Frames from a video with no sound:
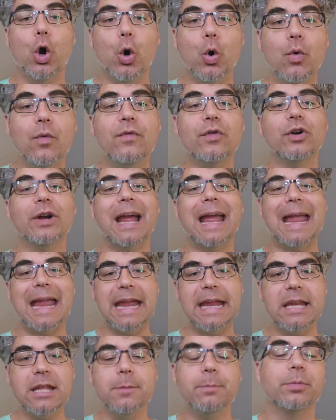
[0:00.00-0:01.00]
over
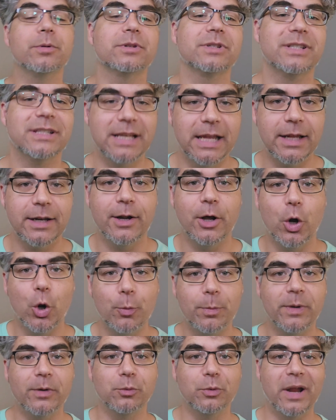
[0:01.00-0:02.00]
80%
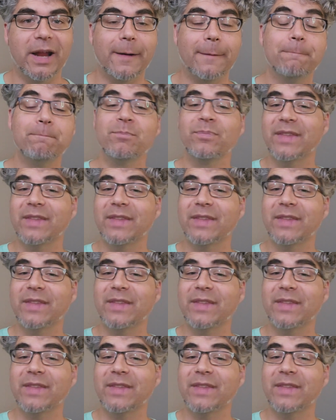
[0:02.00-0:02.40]
open rate.